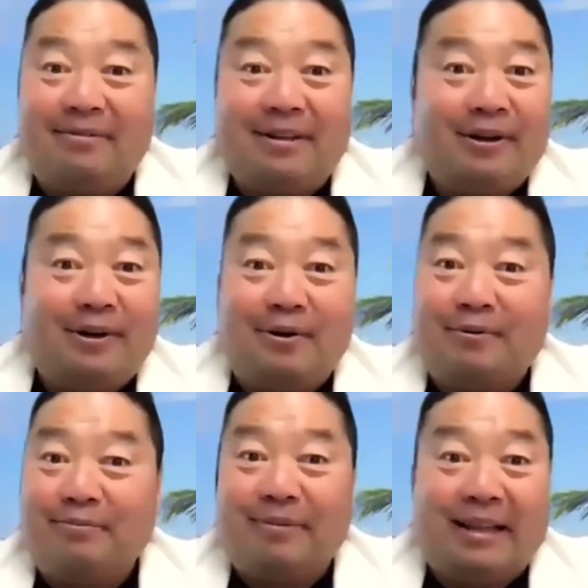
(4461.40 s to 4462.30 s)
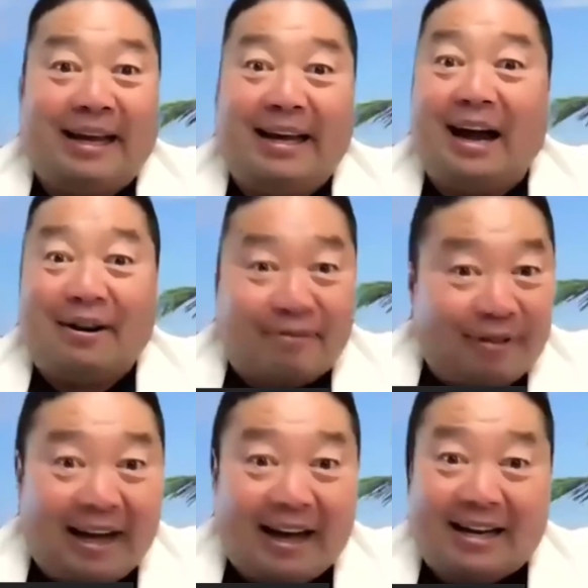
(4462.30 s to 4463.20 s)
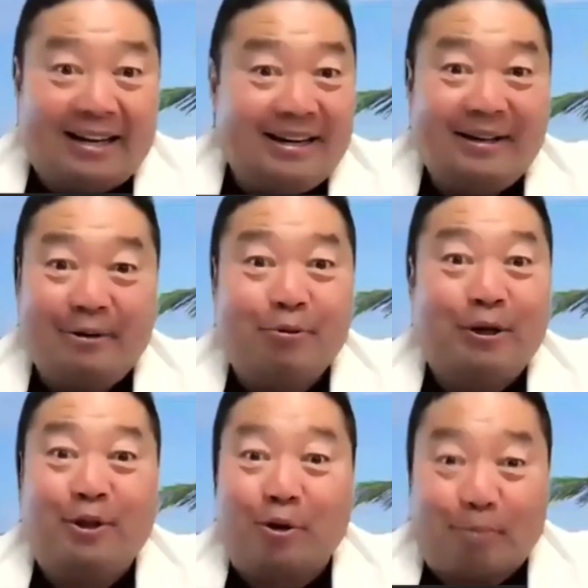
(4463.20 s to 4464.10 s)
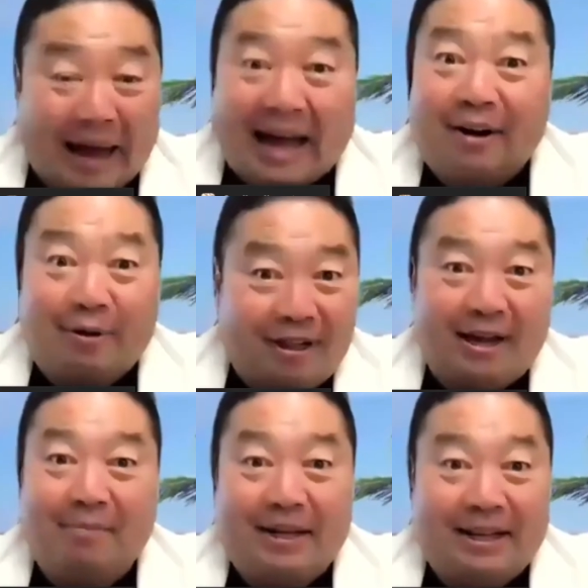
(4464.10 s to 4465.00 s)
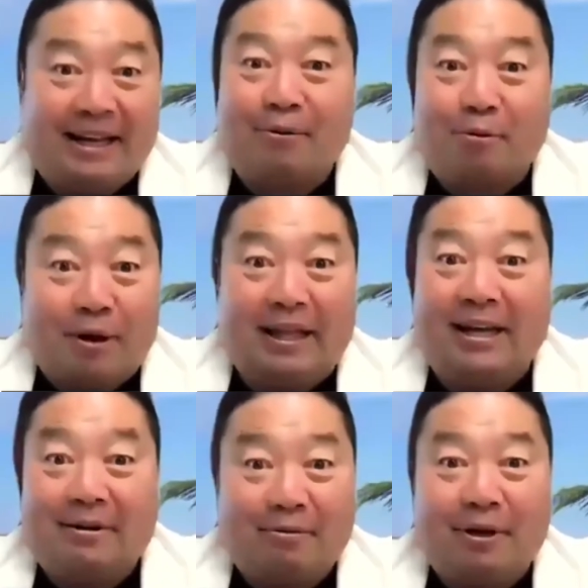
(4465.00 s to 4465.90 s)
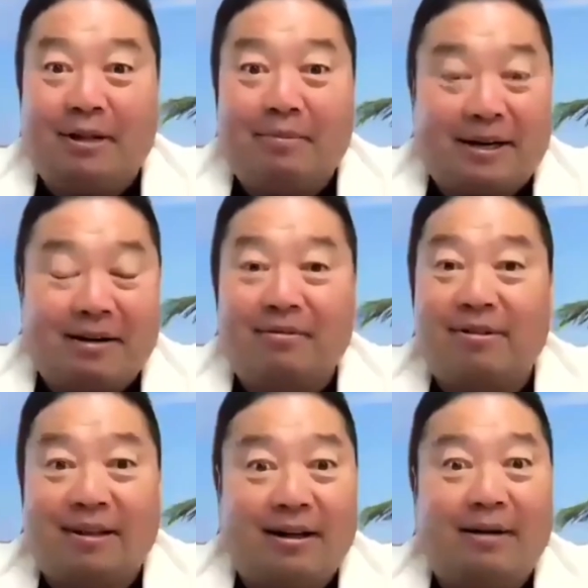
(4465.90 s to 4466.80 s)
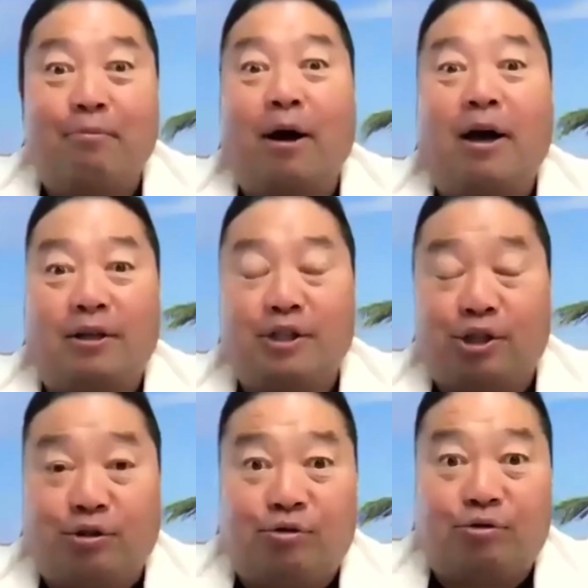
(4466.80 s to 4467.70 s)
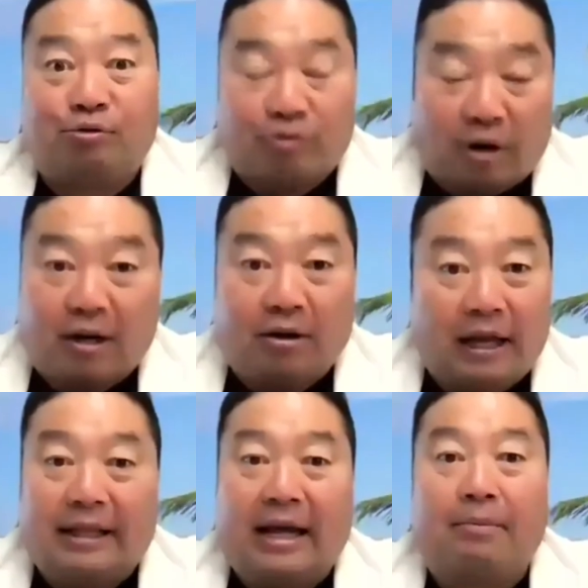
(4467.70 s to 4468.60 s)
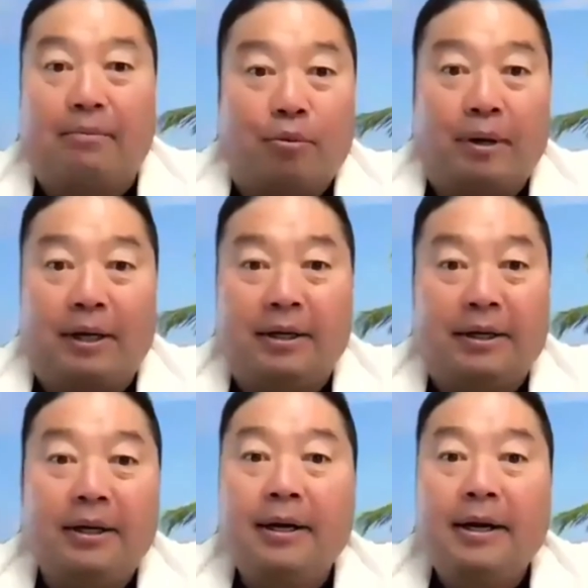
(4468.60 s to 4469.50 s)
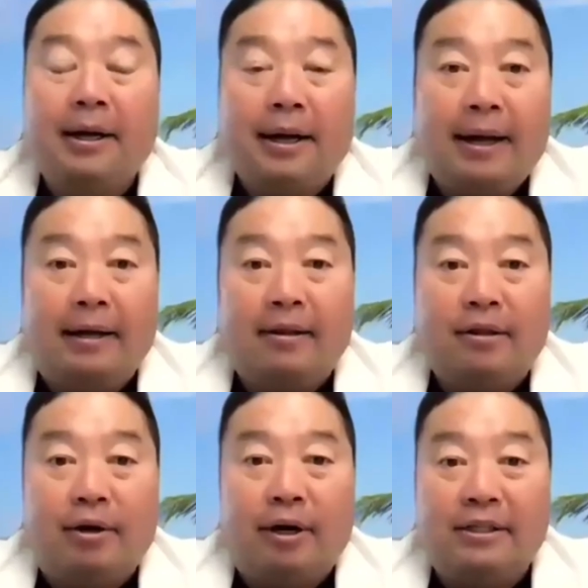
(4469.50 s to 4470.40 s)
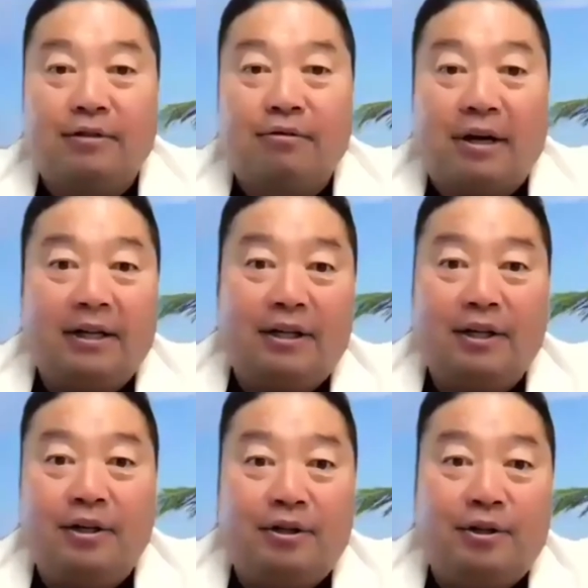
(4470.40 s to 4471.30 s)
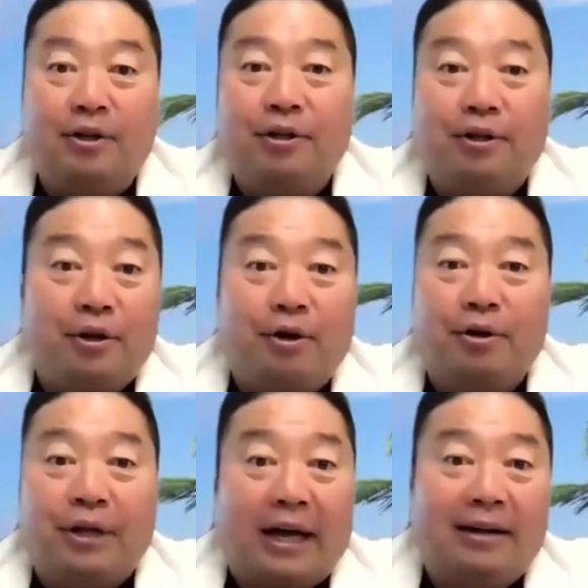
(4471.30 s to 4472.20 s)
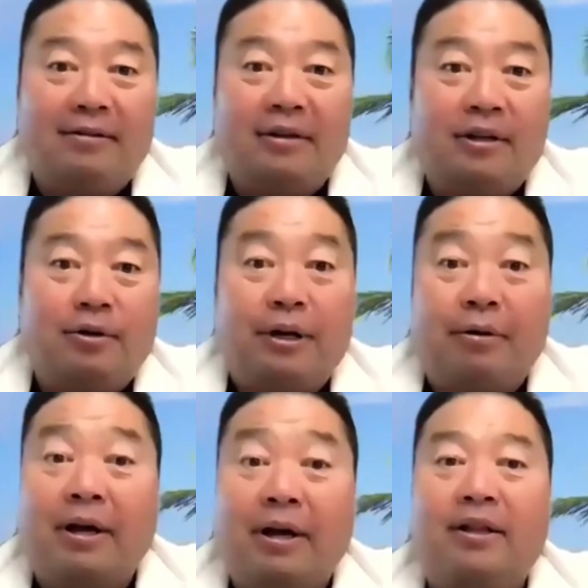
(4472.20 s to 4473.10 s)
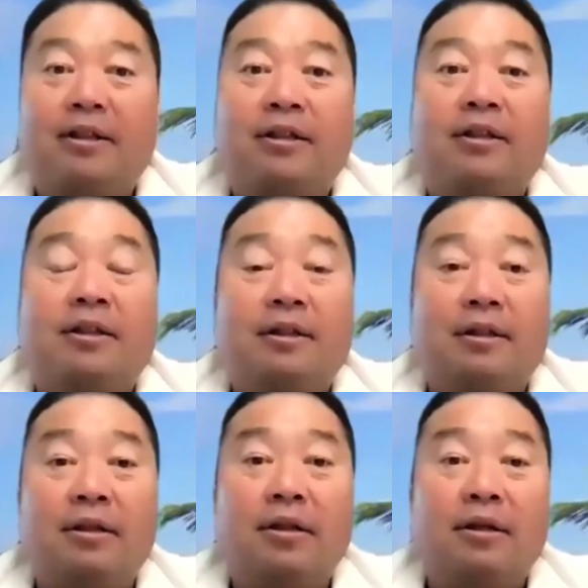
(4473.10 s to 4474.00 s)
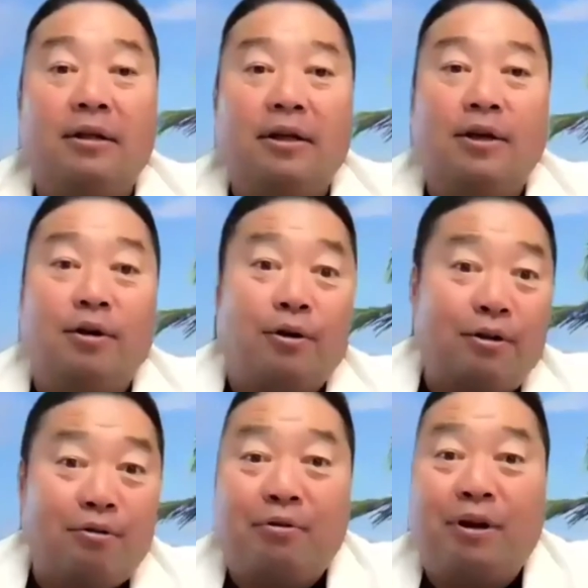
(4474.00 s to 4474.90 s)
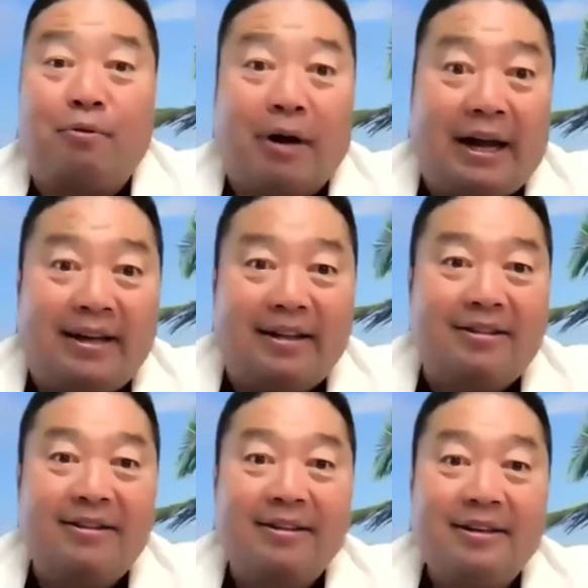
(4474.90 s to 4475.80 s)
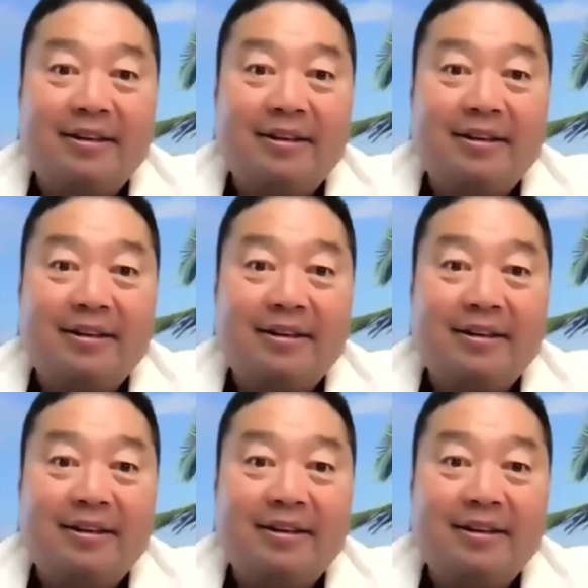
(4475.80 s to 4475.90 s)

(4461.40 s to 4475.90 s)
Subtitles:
you know, like out of luck with no paddle. I mean, like really, it really becomes a struggle at that moment. And so I just want, you know, to know that, you know, there is, those 3 ways.